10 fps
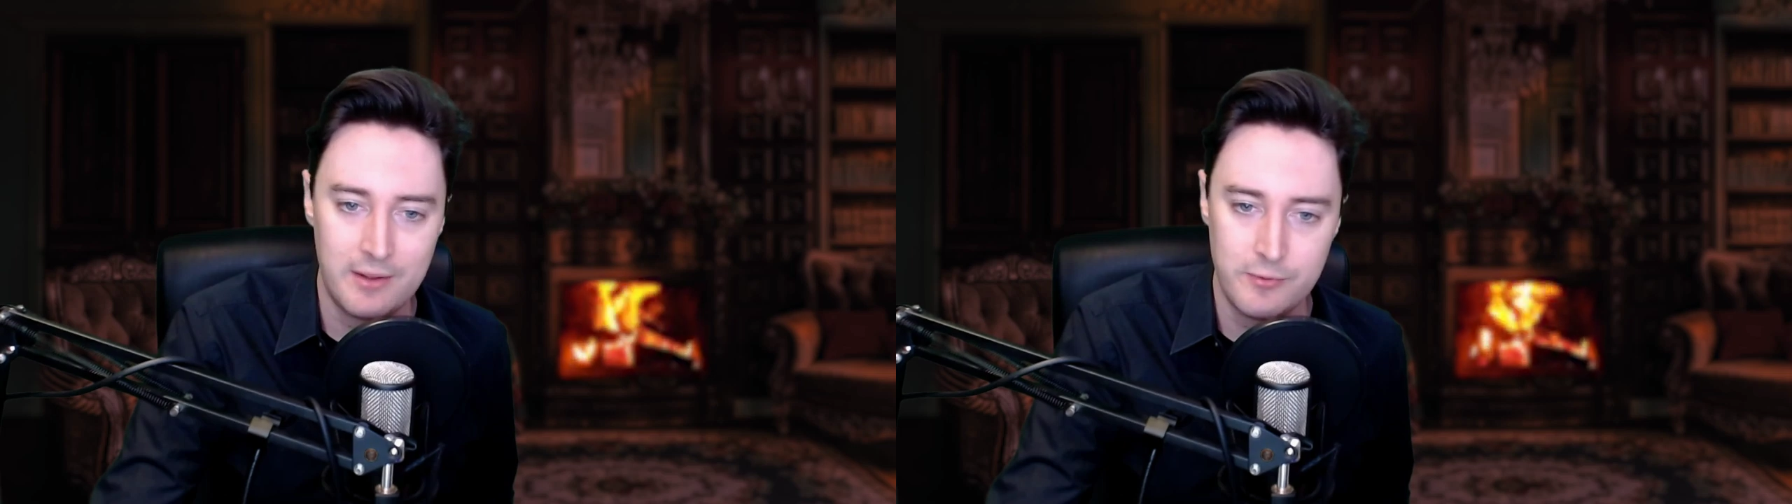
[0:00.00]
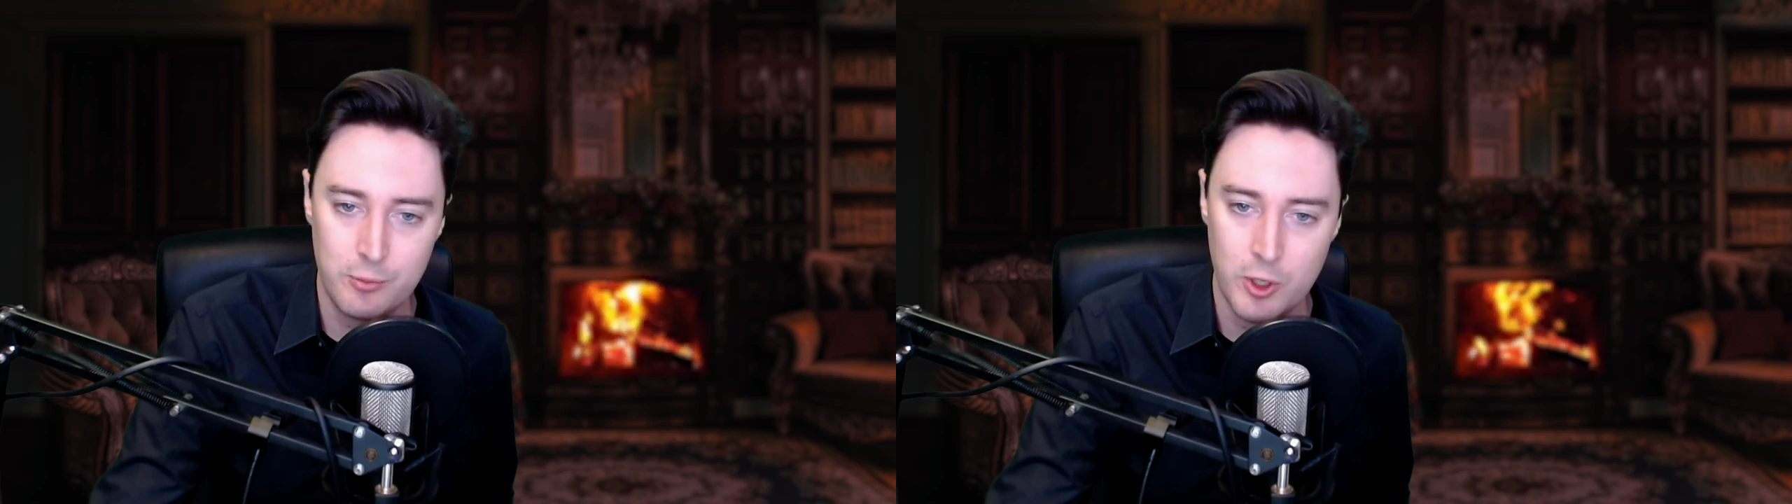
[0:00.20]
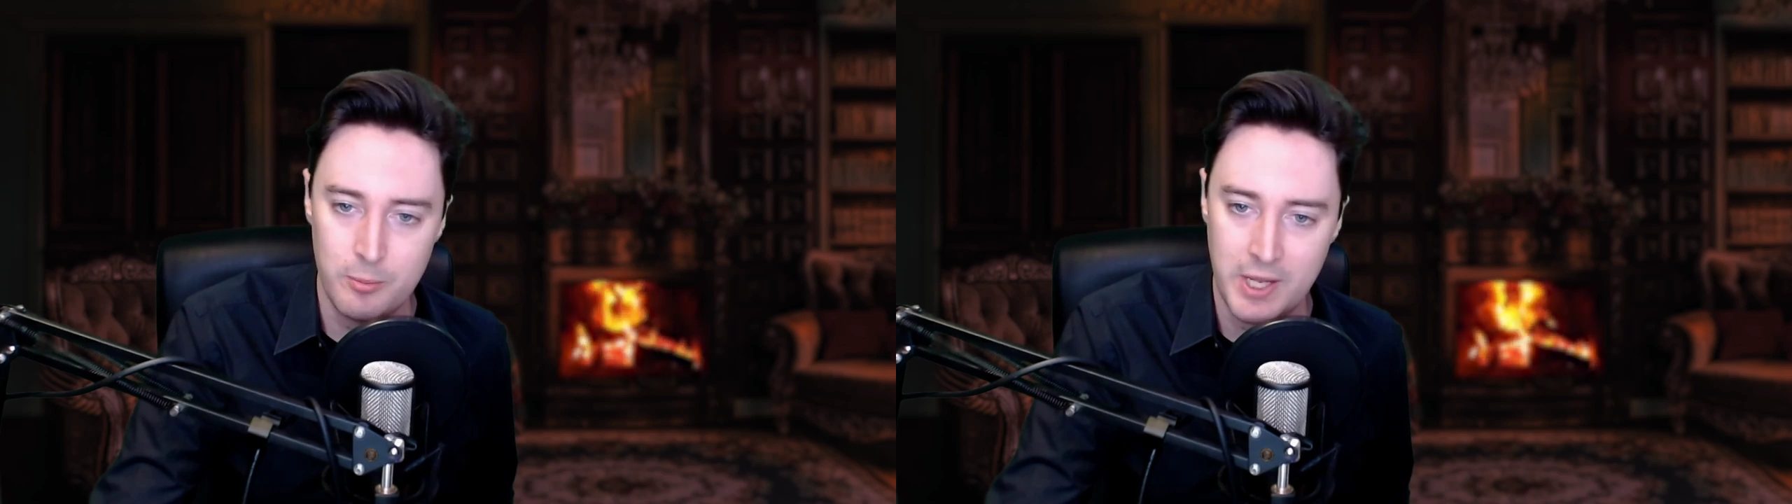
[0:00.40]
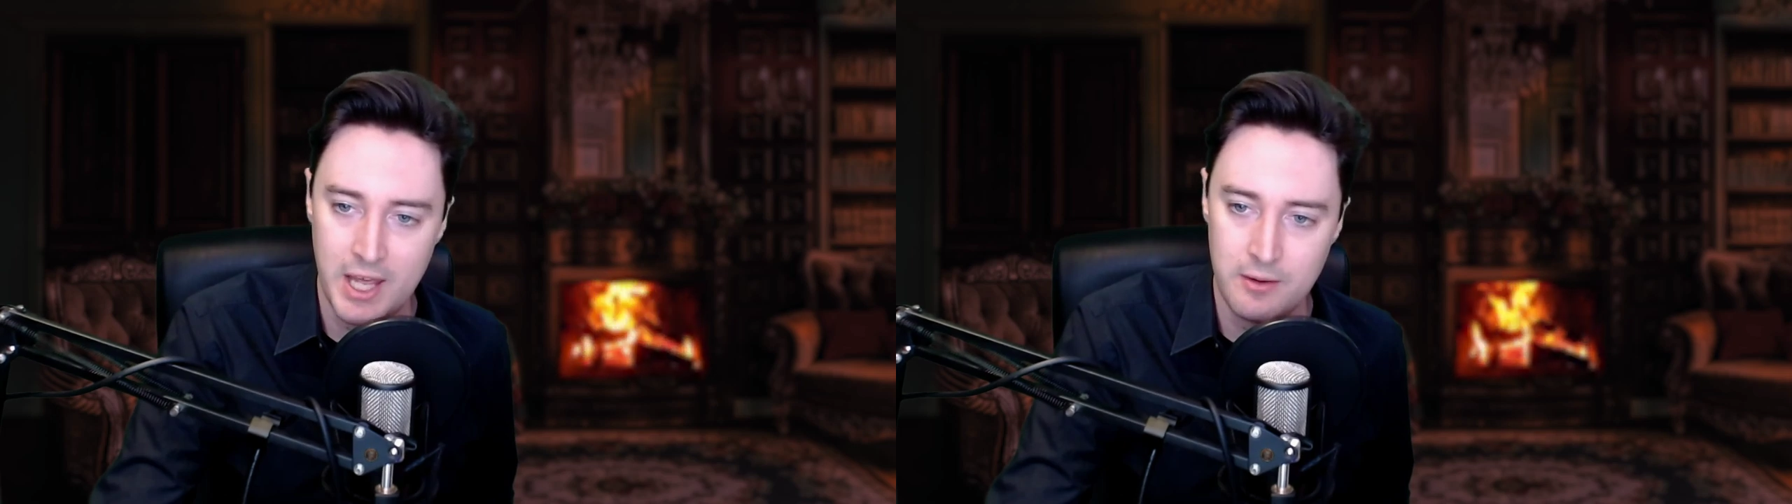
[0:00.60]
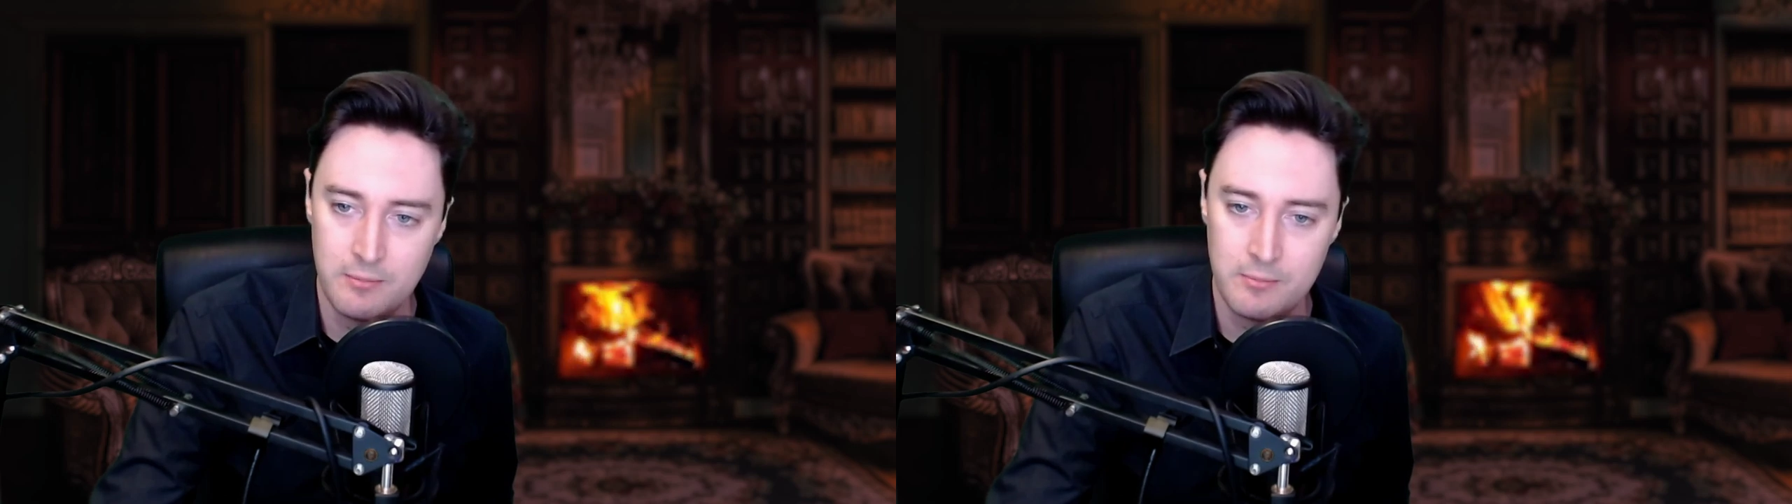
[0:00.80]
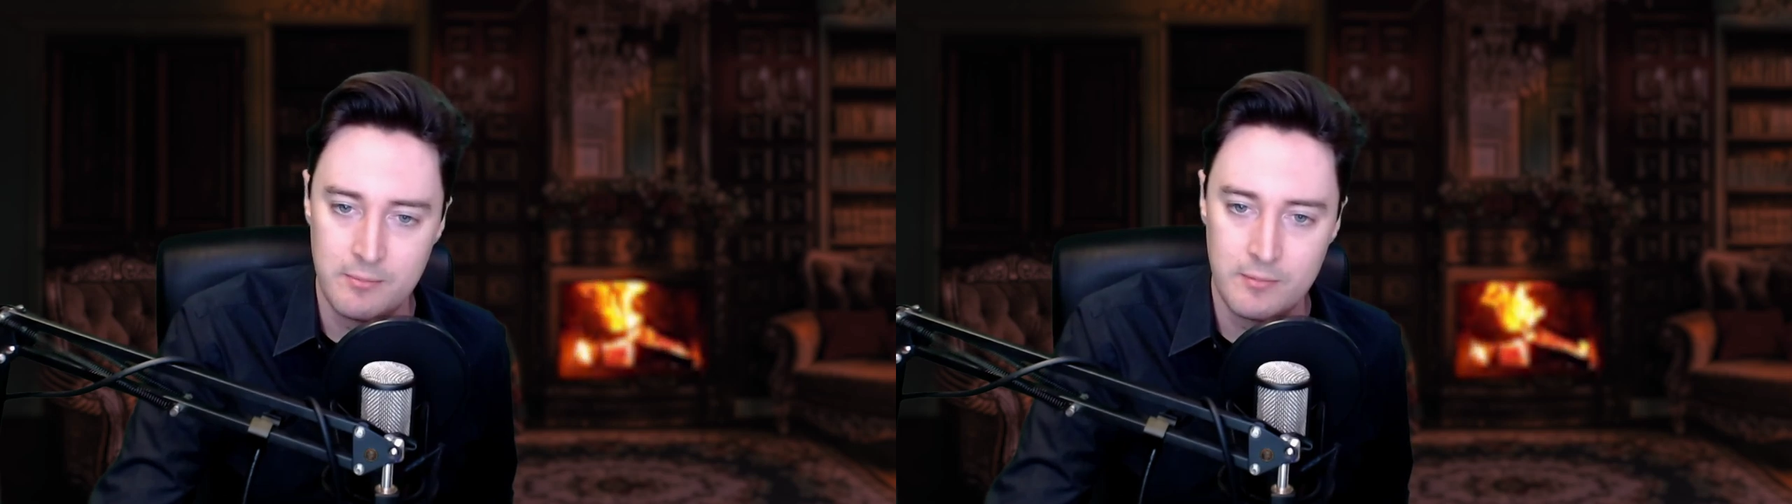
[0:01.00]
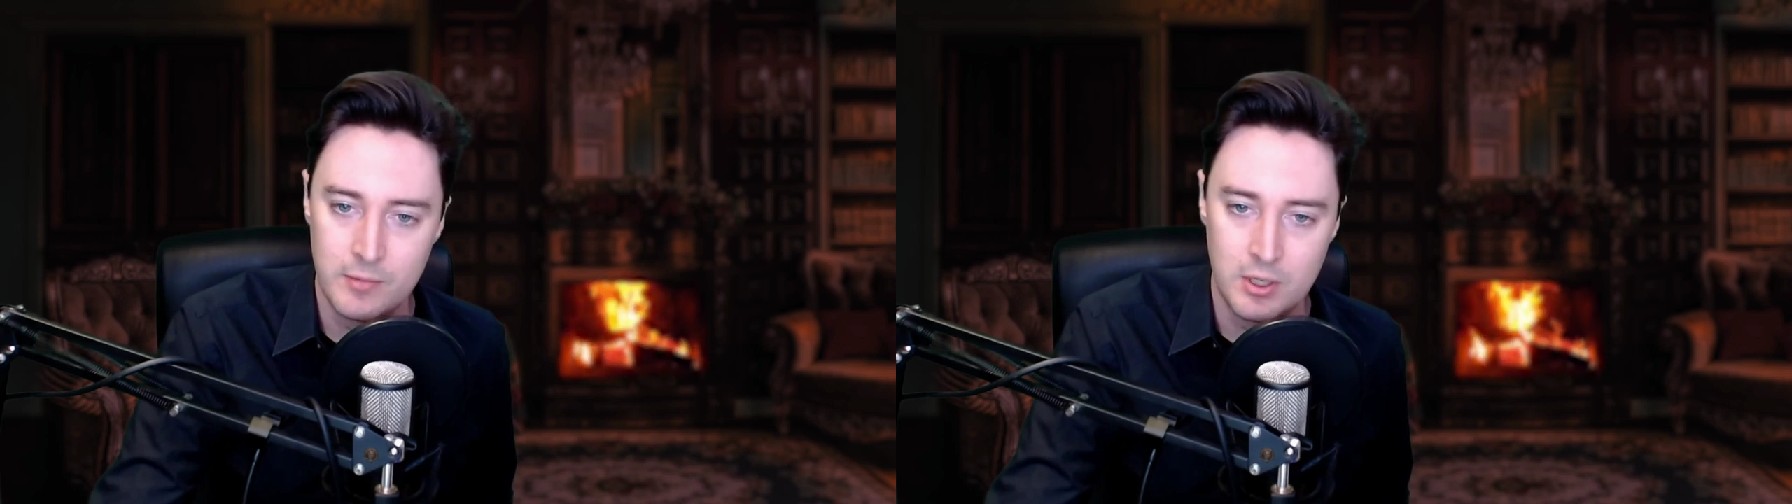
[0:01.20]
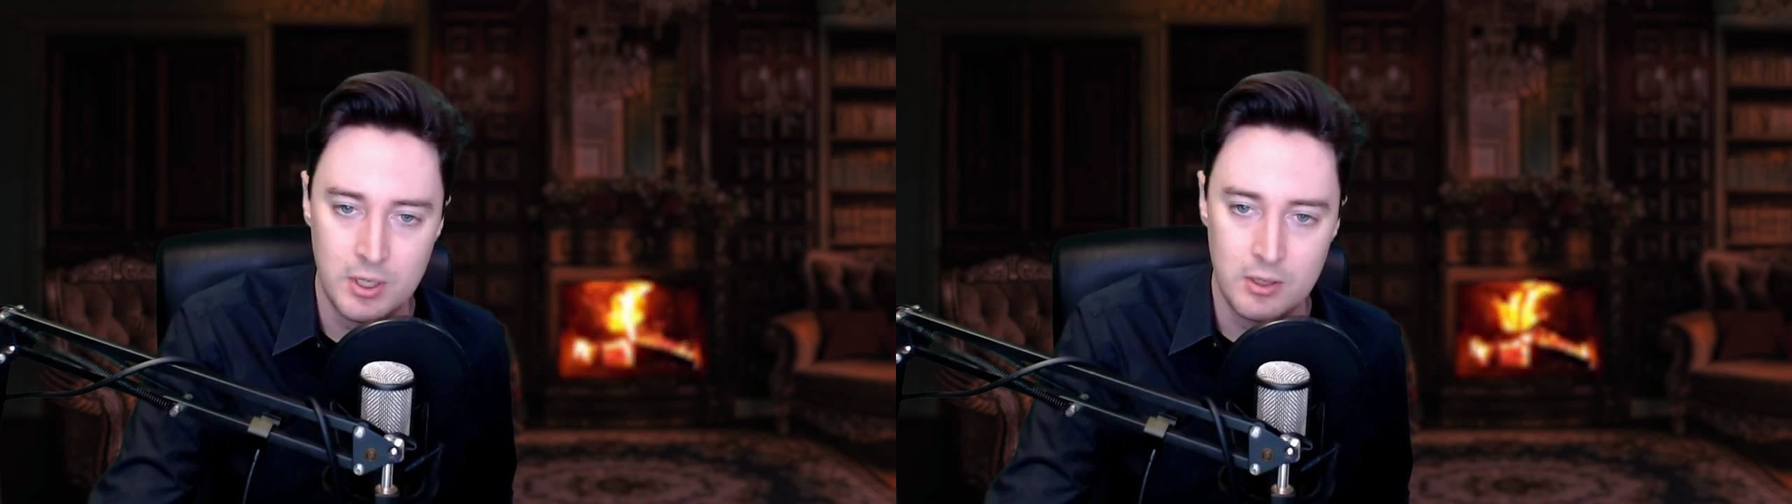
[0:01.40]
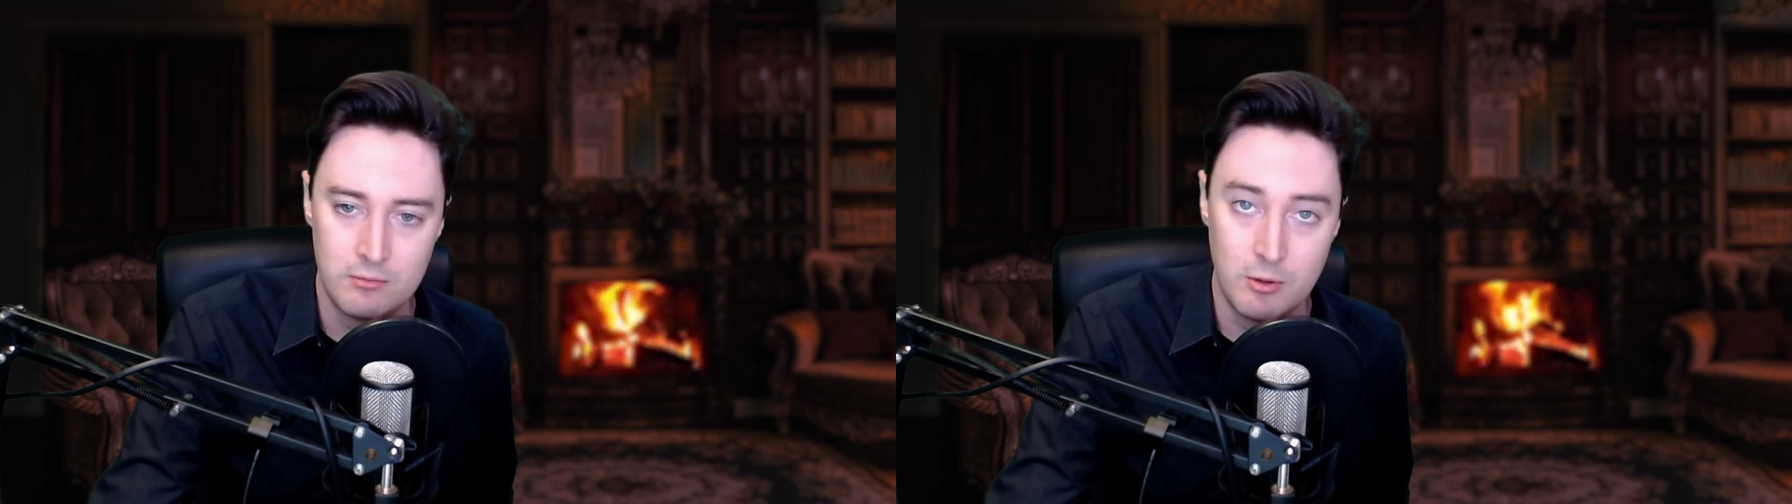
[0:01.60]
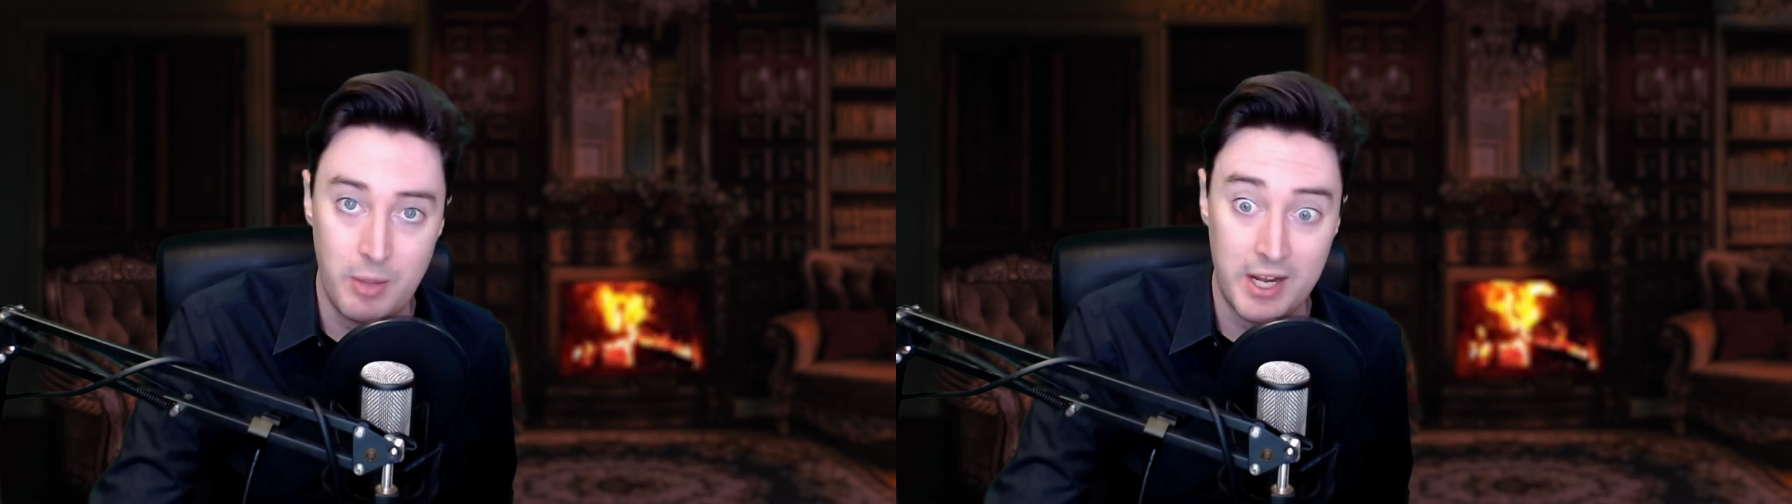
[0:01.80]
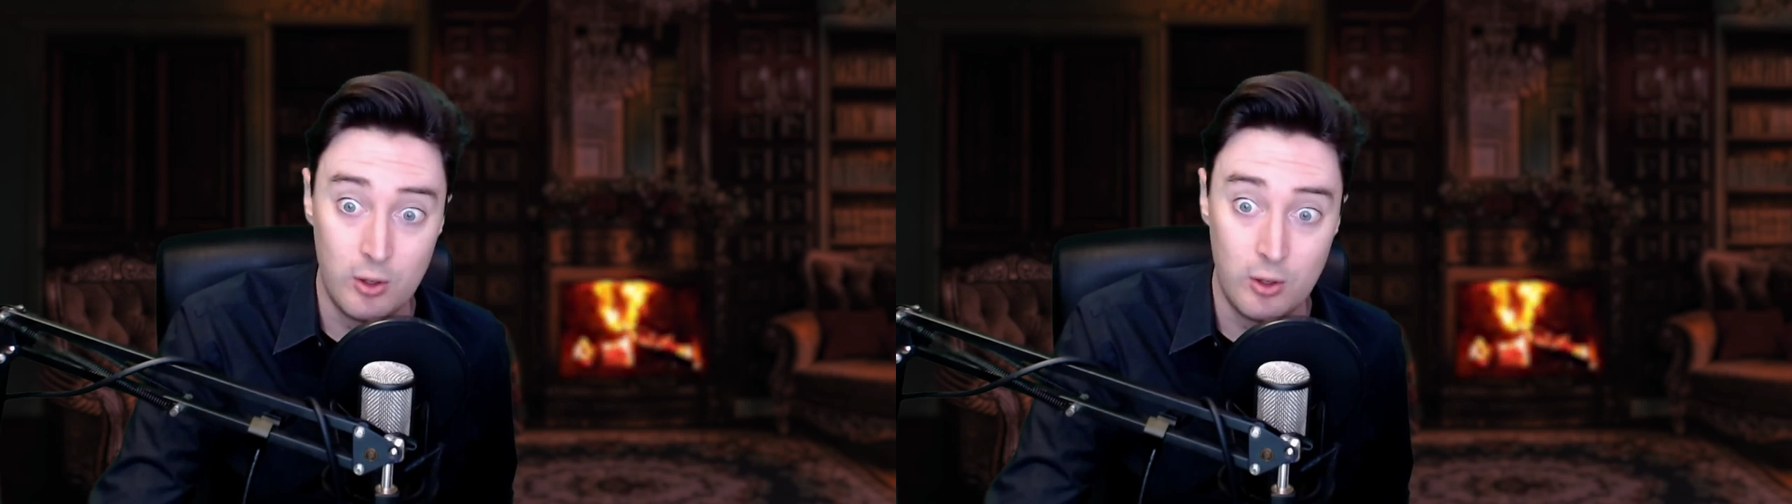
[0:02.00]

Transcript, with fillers: of the room again. Rebecca